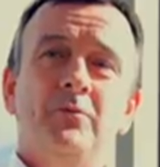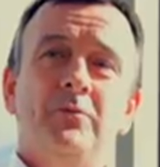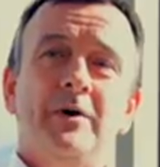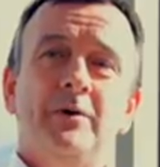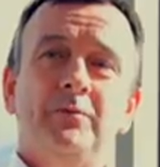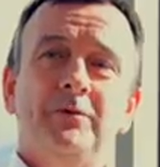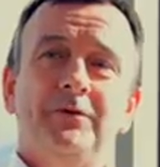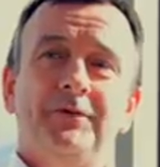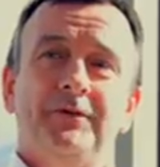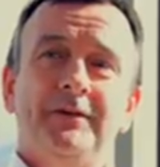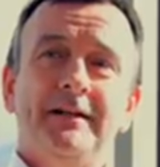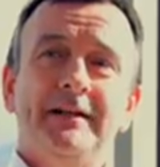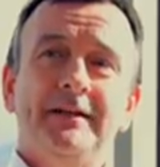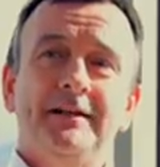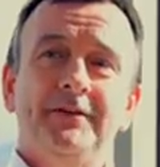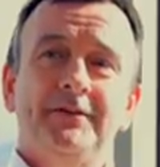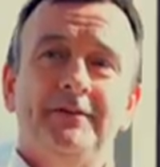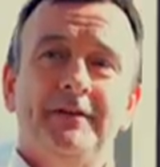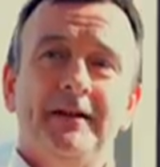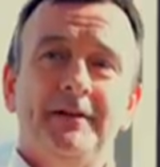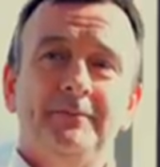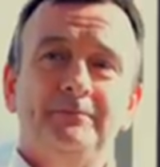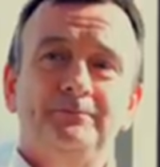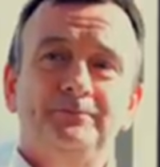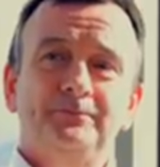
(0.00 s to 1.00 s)
What we're seeing
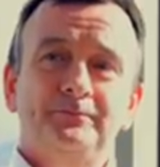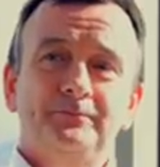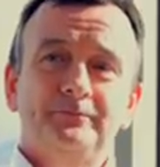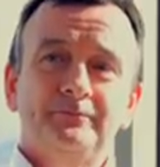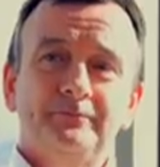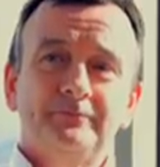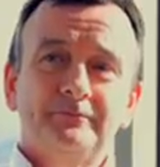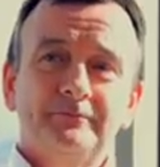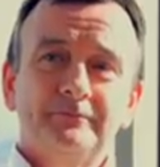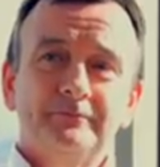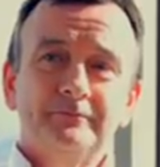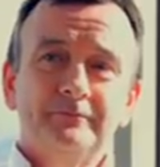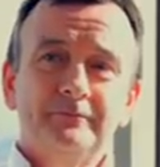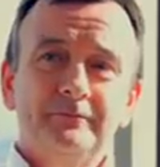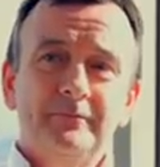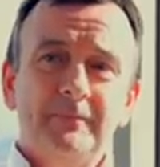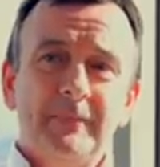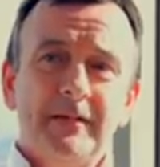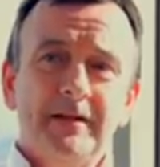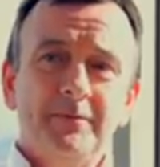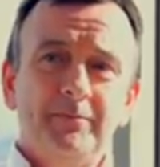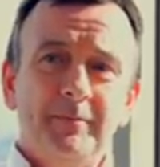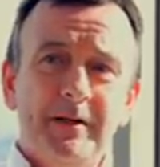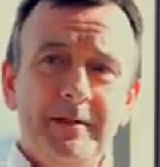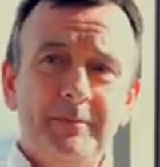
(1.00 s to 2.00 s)
is that
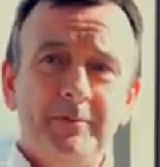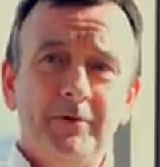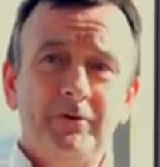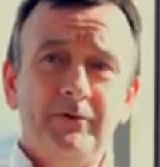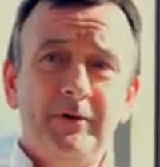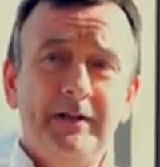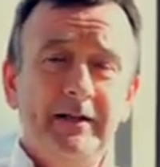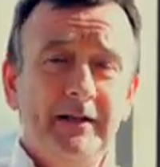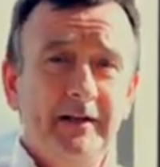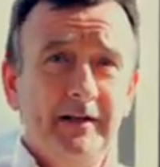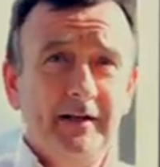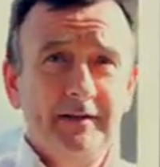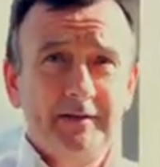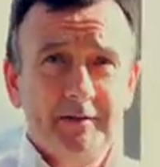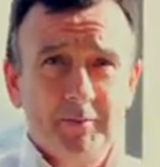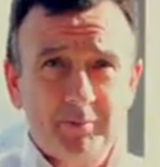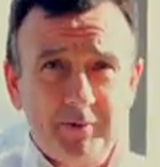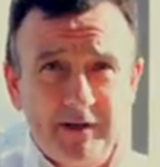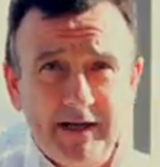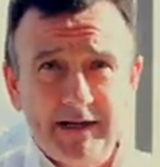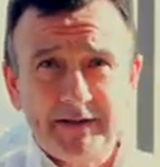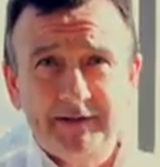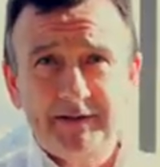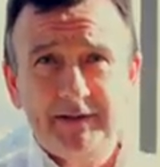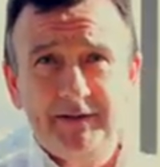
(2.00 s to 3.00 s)
people really like the
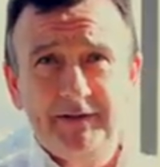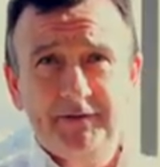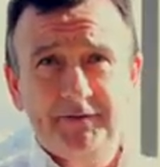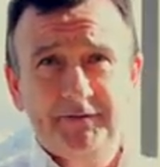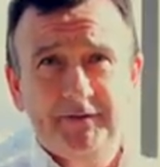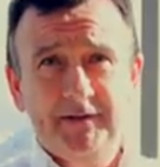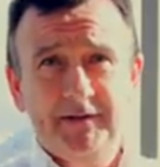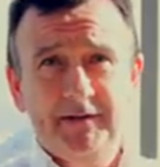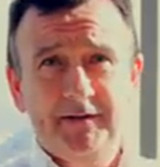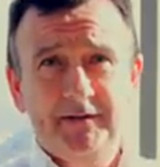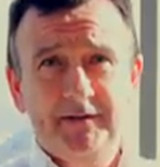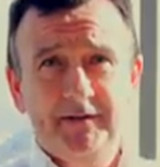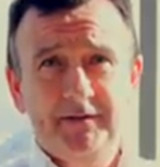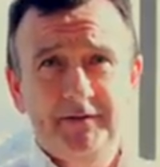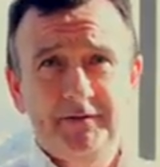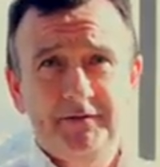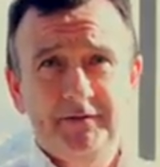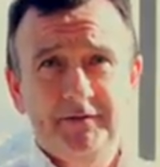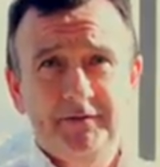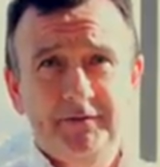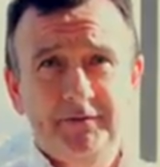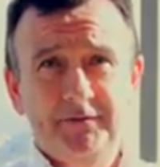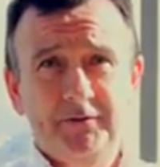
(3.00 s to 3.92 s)
practical side of things.